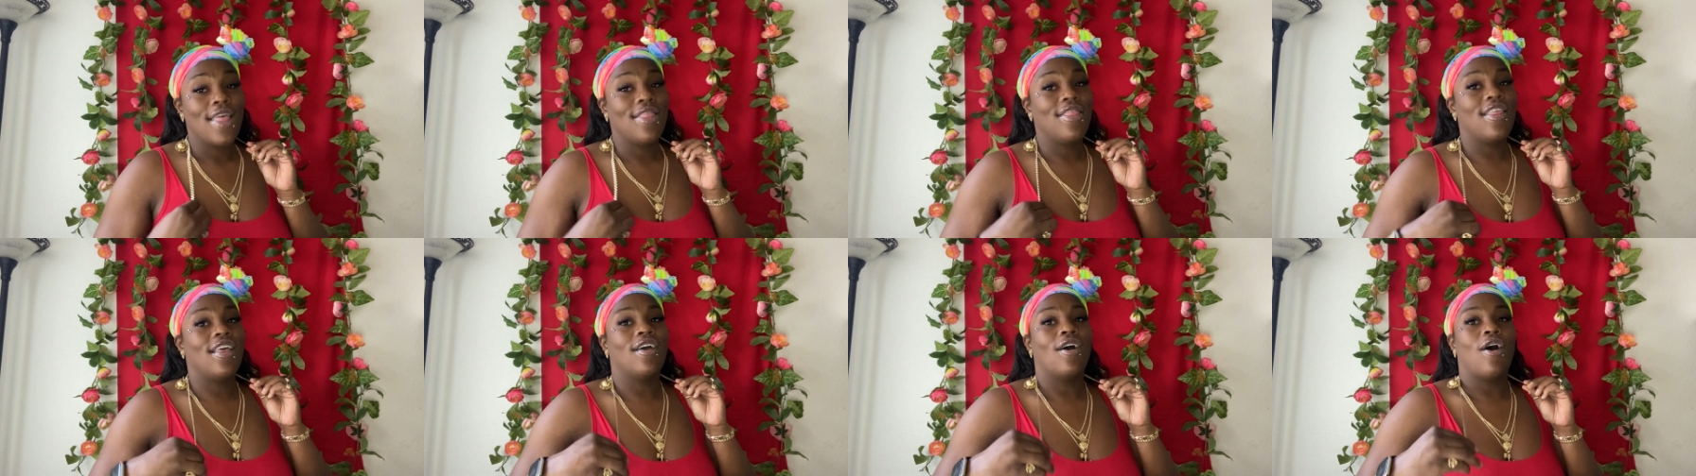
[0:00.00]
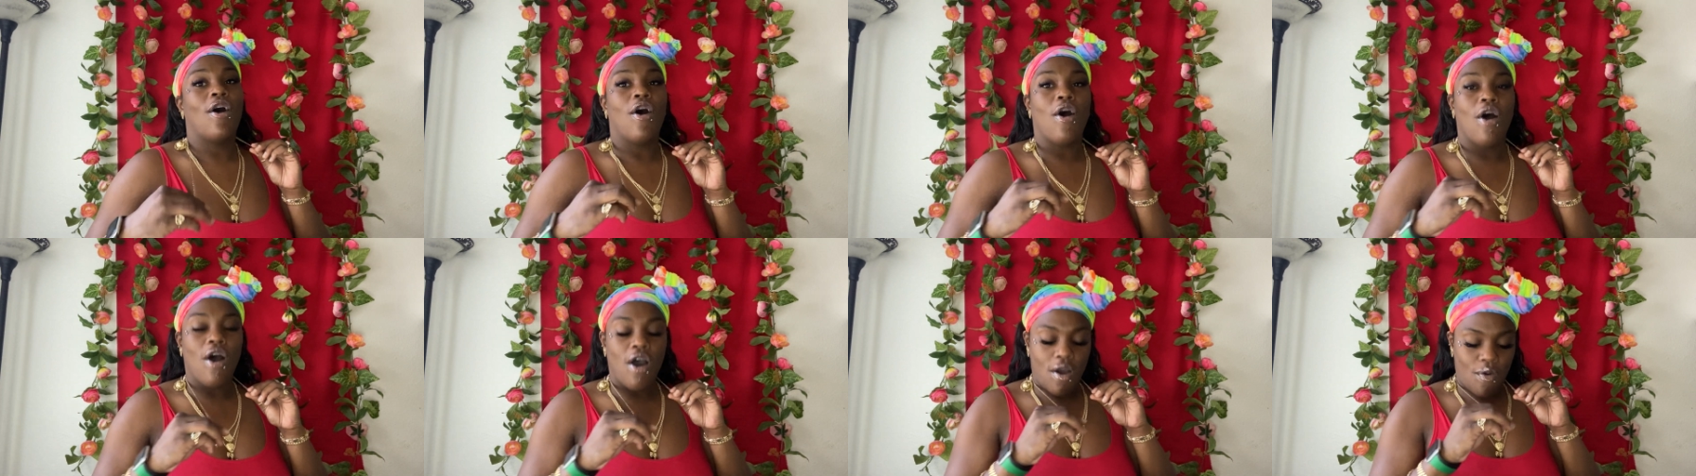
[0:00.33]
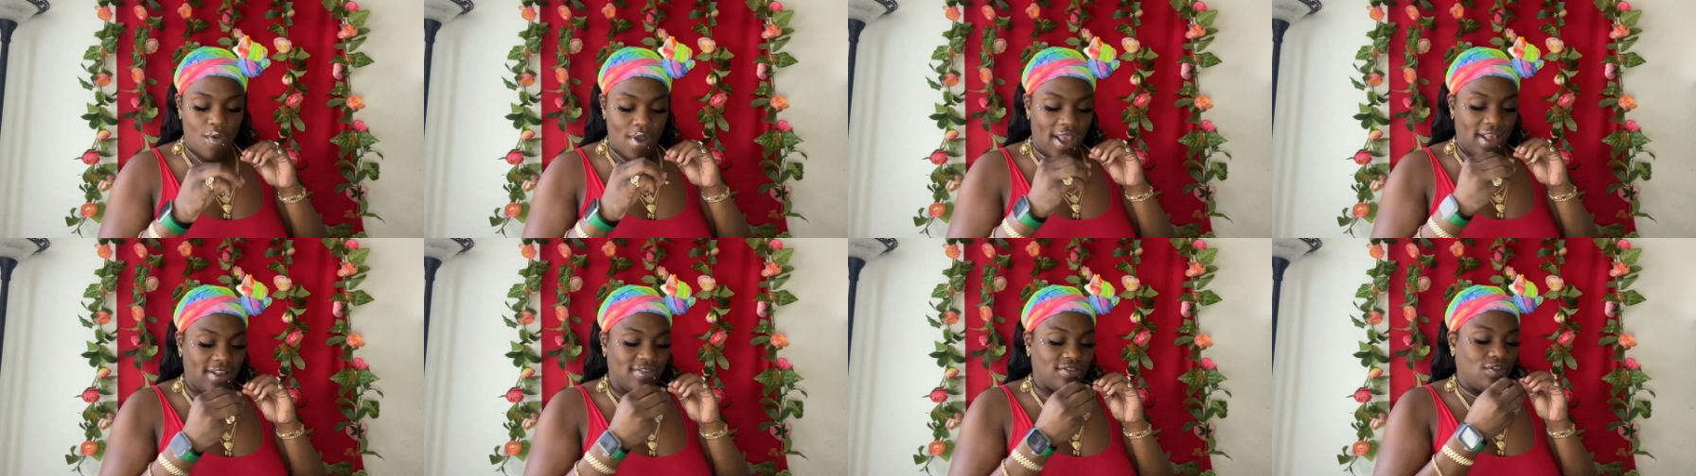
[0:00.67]
that
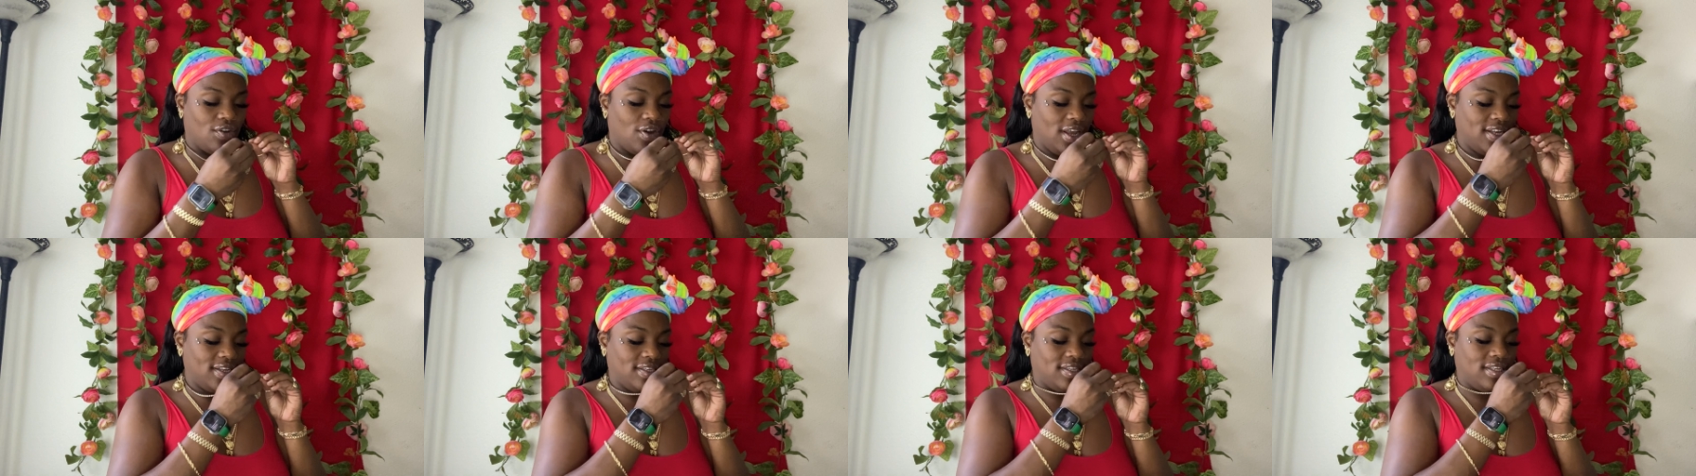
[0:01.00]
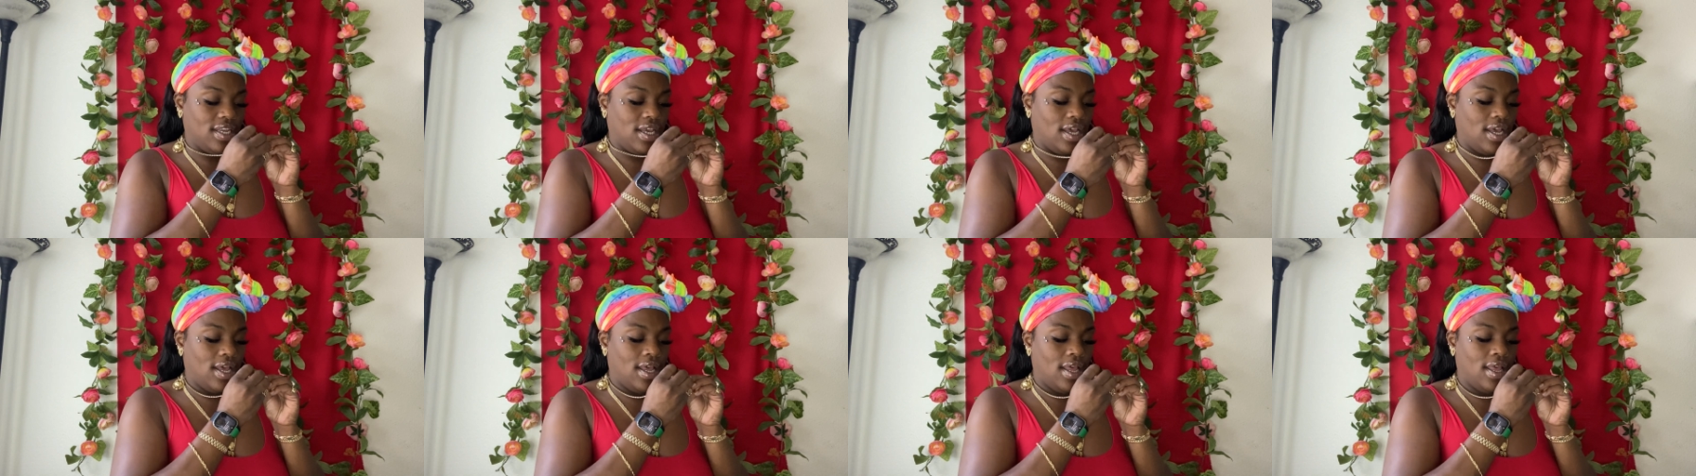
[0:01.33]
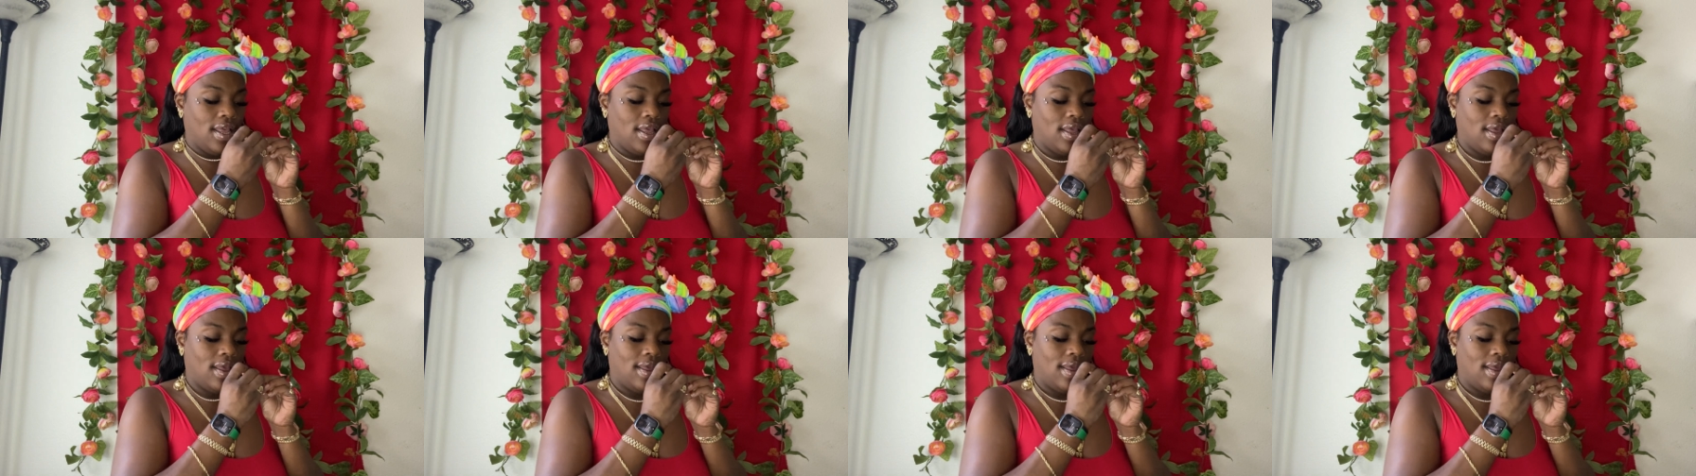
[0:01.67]
always going to